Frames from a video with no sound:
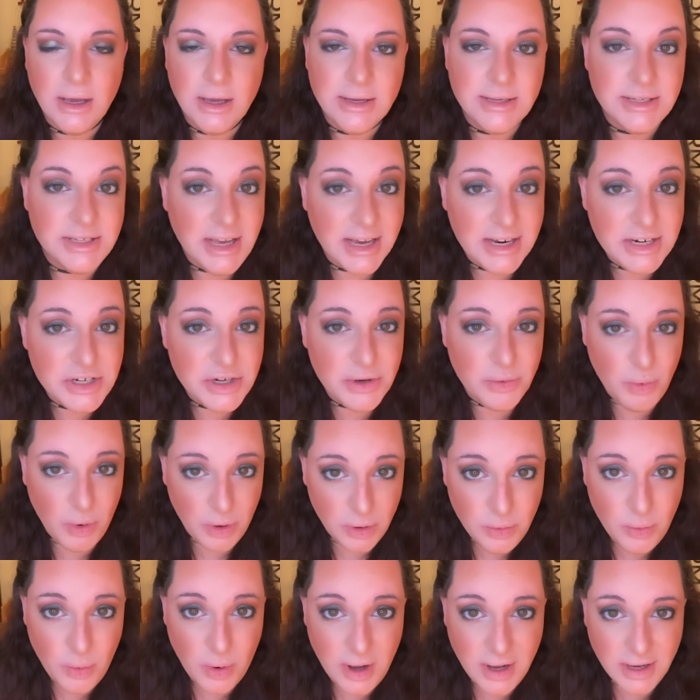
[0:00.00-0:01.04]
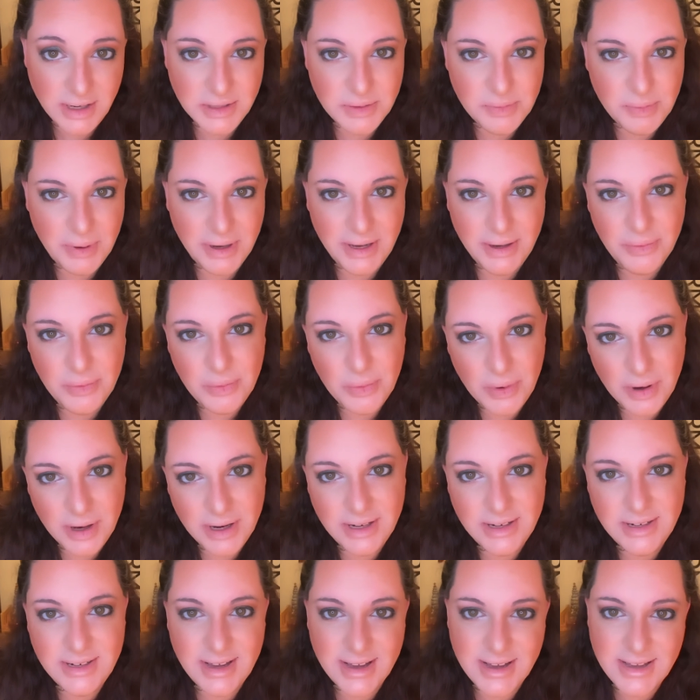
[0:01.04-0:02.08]
It's actually one wand, but
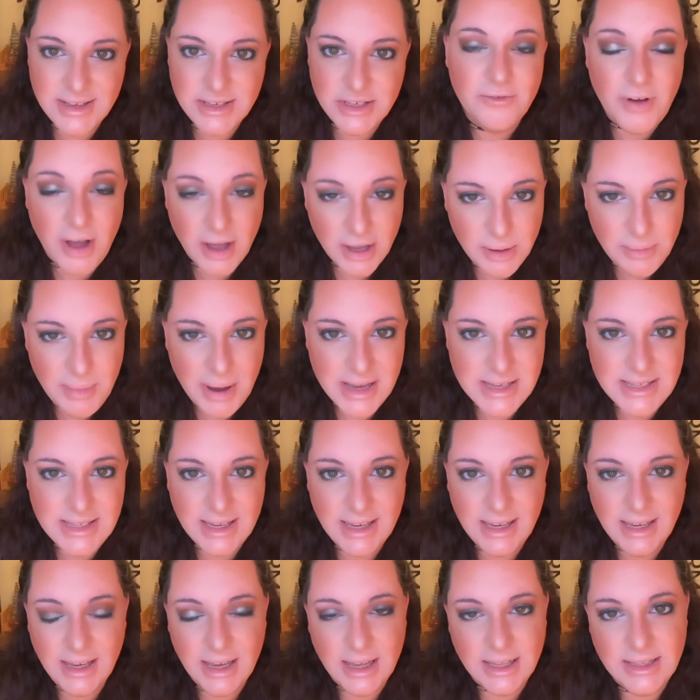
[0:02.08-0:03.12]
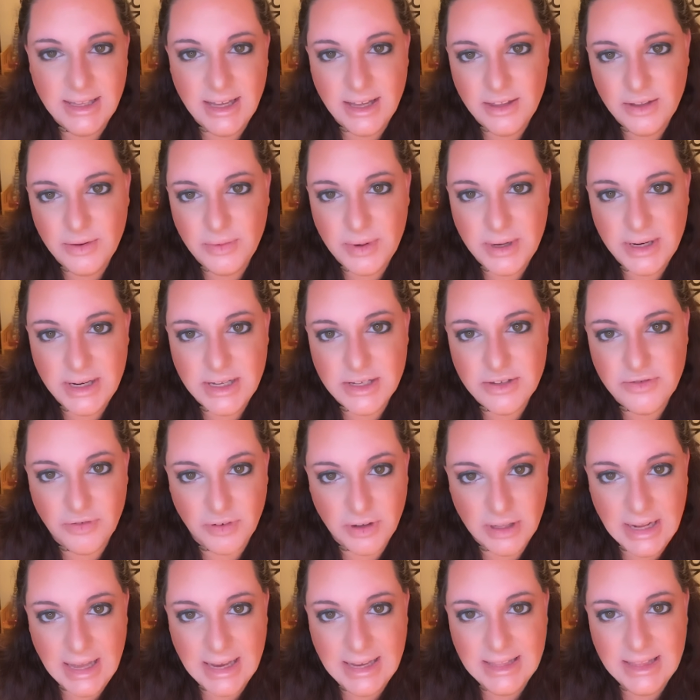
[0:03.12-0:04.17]
one does volumizing and the other one is for
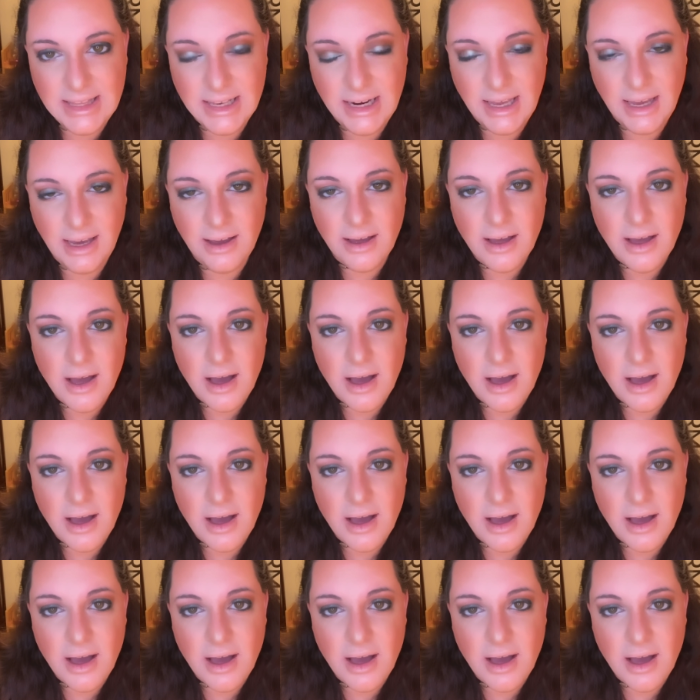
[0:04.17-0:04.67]
lengthening.